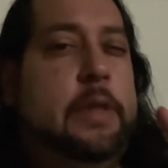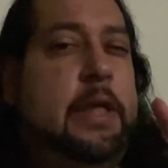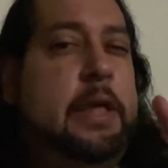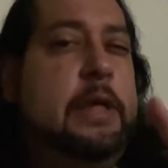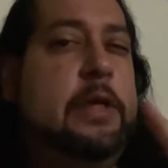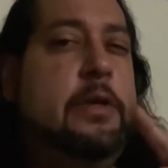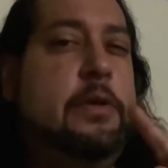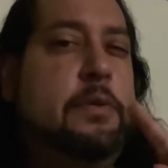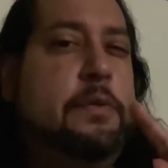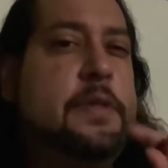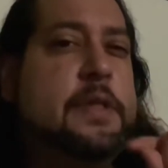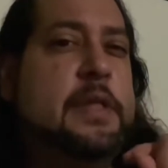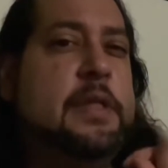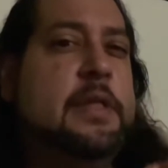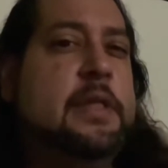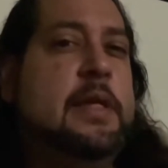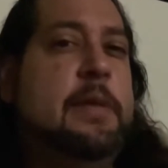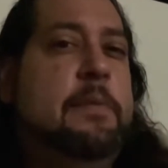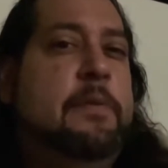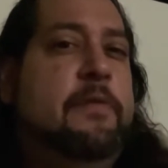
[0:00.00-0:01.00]
He uses
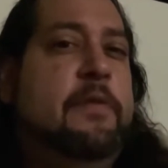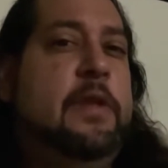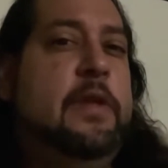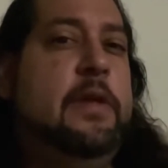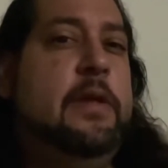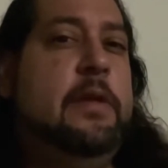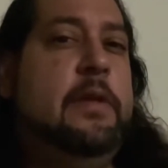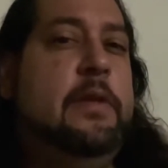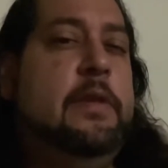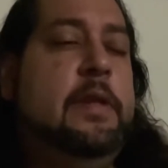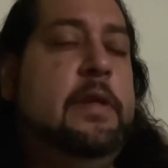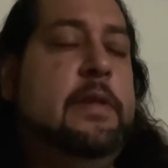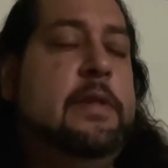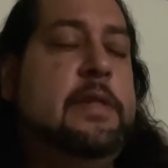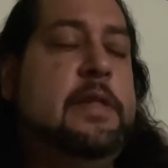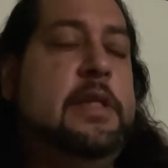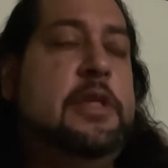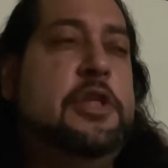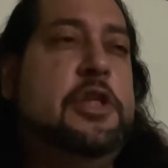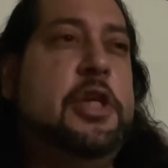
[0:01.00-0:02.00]
some of the
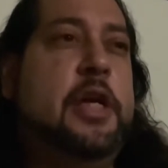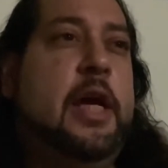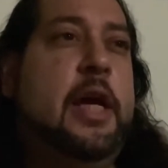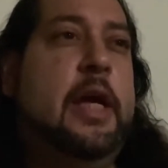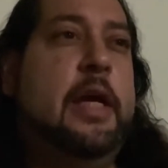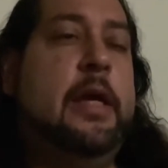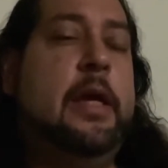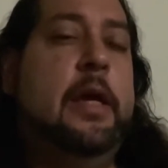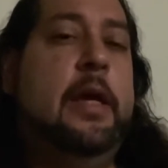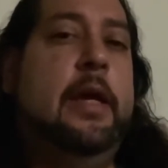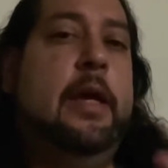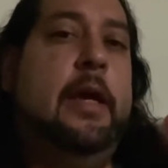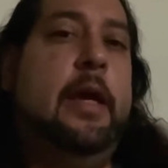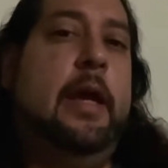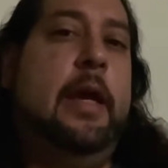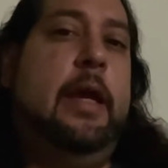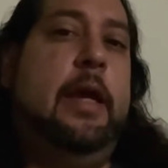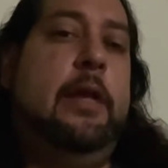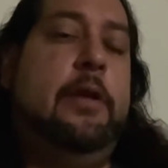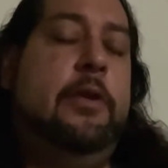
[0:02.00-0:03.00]
CGI
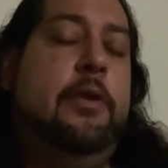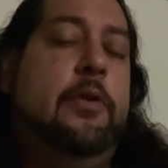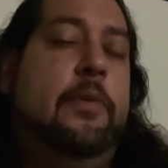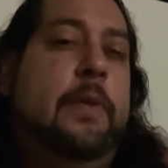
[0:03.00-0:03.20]
and, you know,